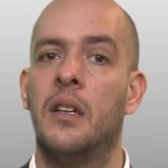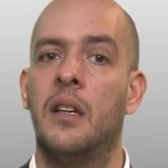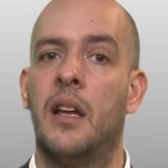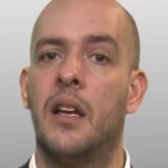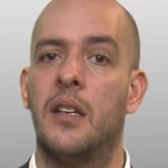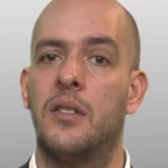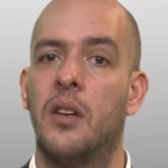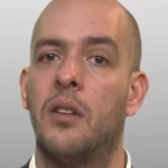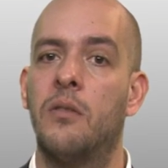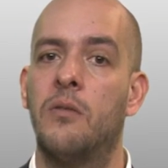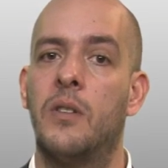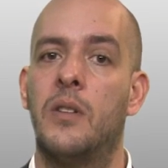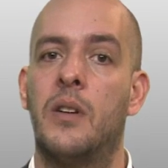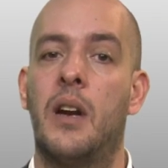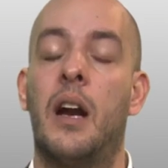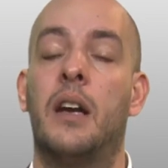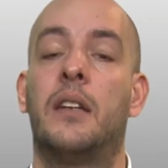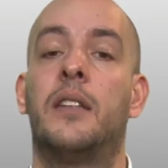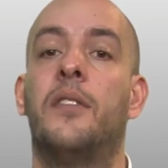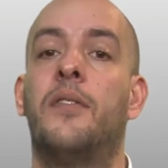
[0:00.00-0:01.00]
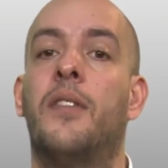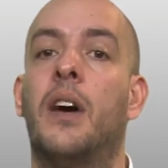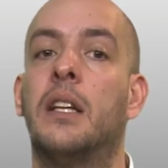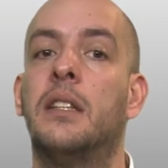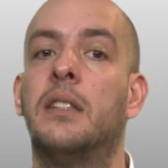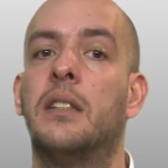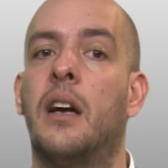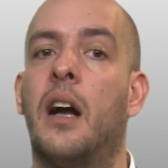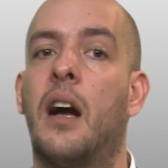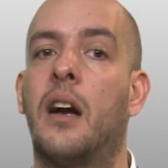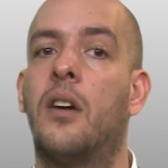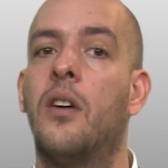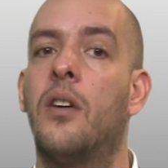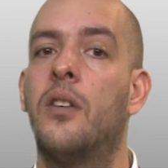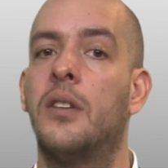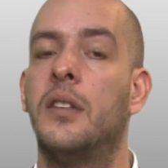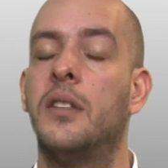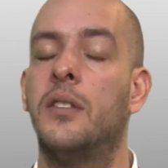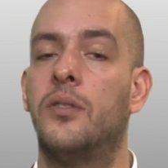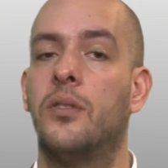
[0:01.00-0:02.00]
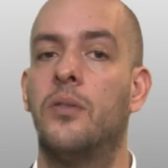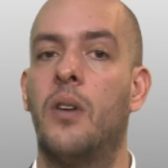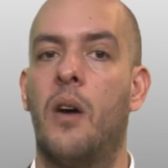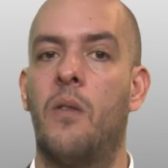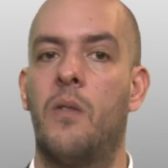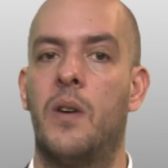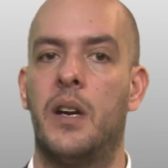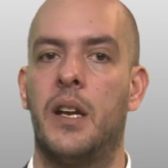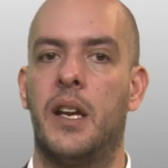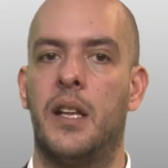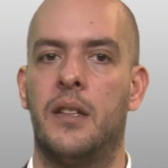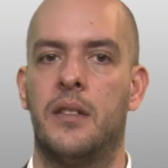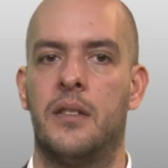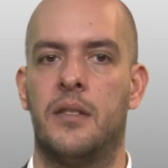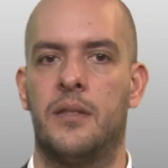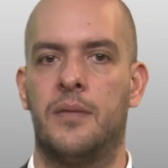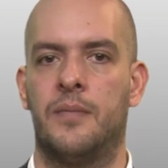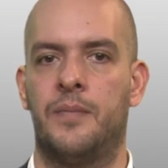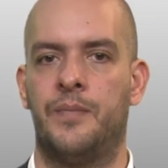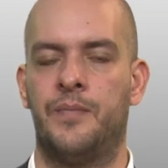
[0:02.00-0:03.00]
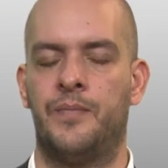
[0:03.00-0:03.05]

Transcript: a software artifact according to our needs.